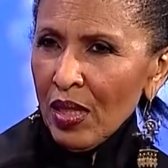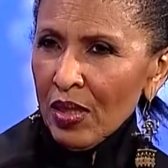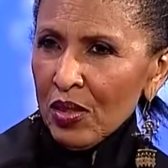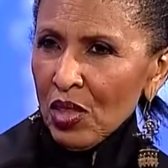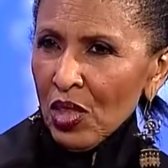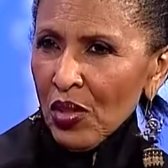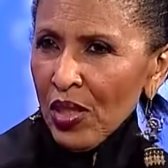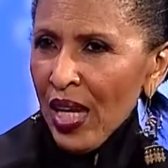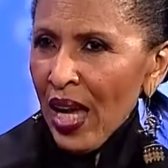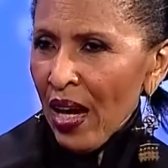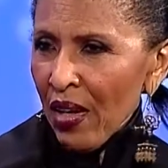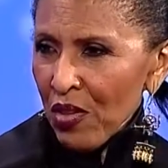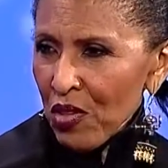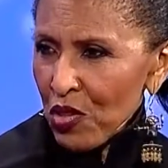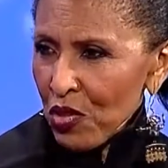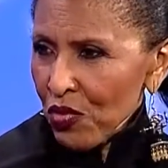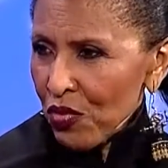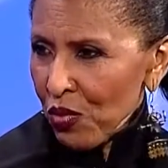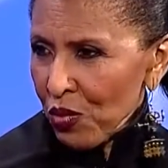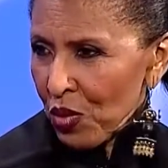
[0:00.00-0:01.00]
Jerry
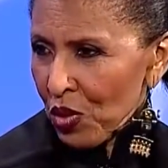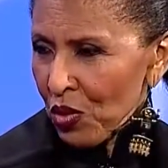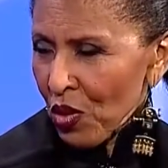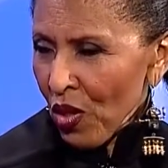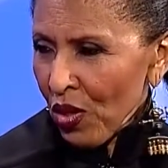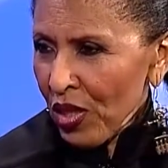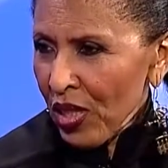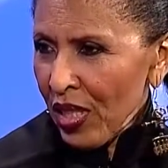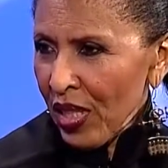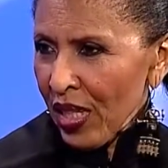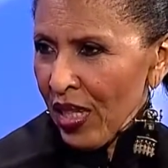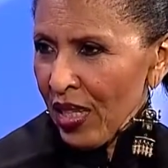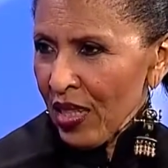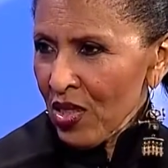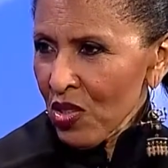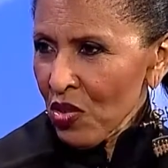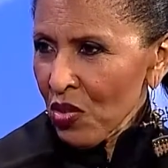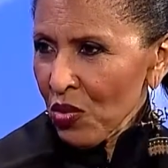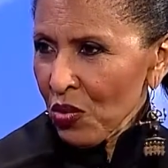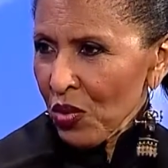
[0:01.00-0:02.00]
Harrison from the Talking
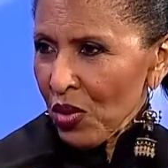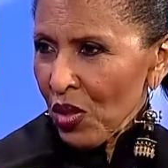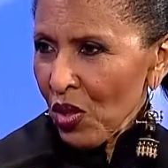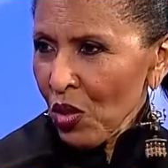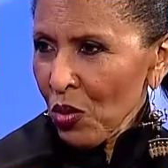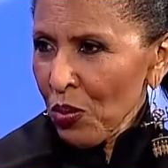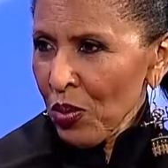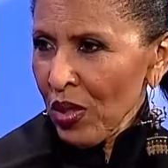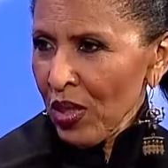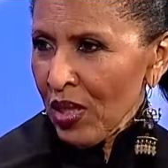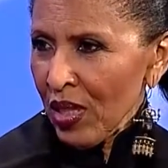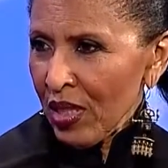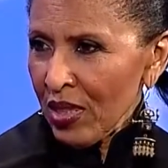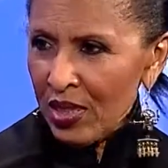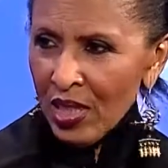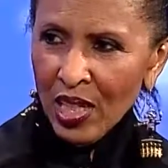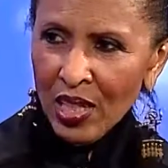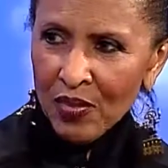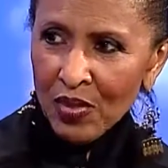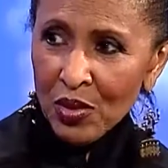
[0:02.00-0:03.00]
Heads. We're hoping that
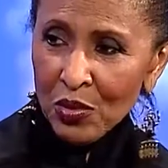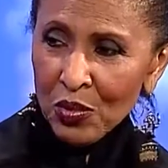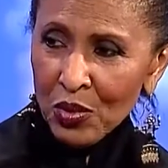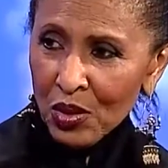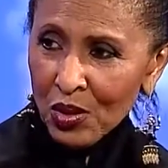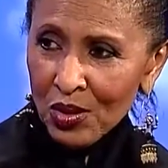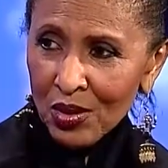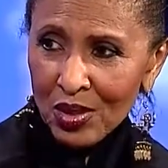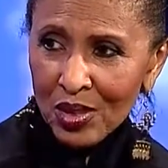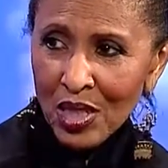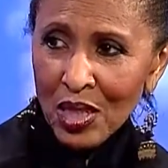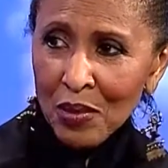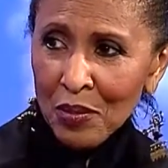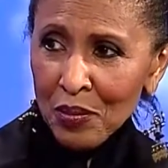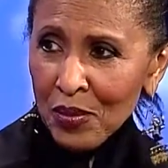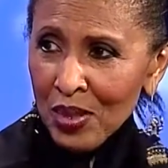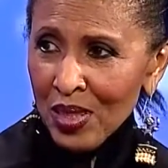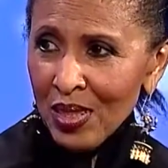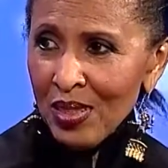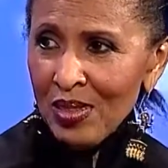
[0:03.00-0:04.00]
David will
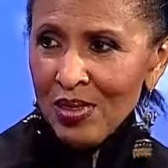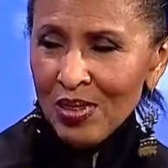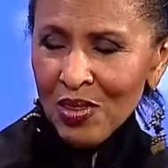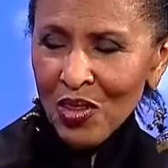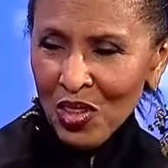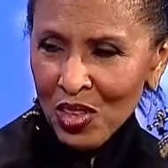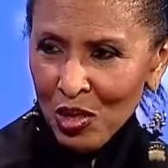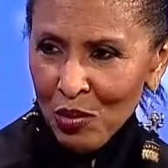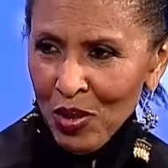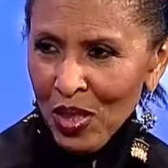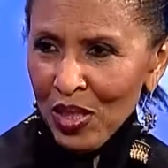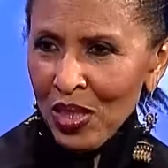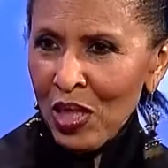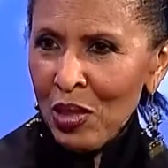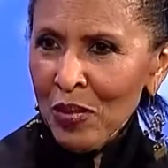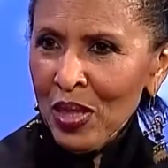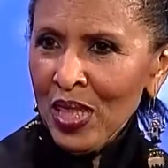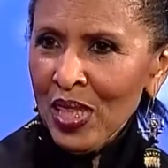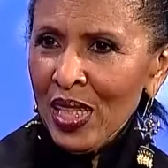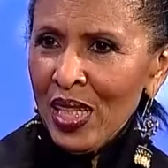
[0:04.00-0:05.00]
come. He's talking about
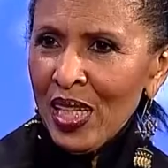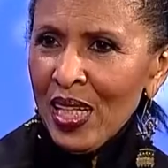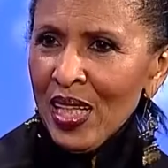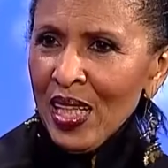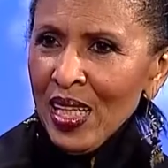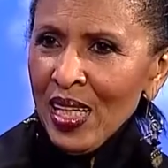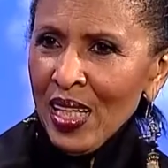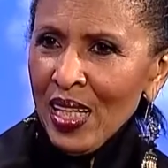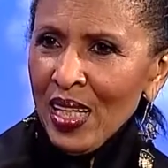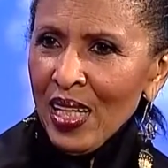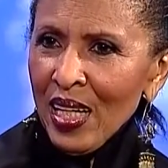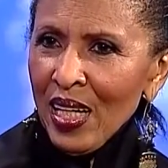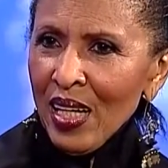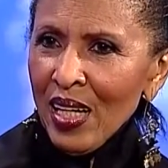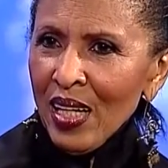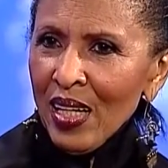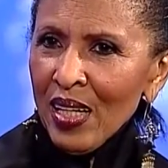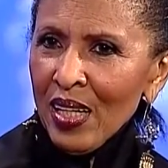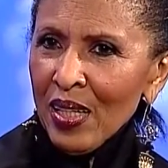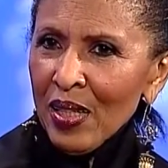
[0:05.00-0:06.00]
coming.
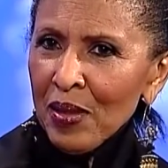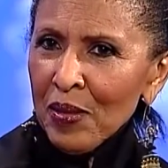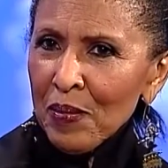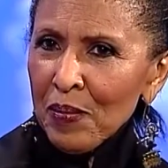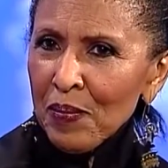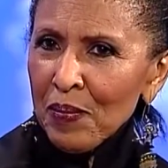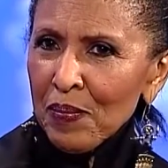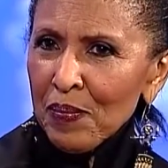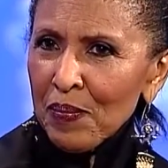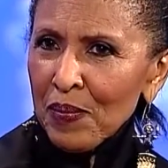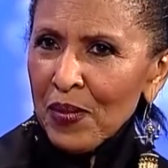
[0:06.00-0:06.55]
And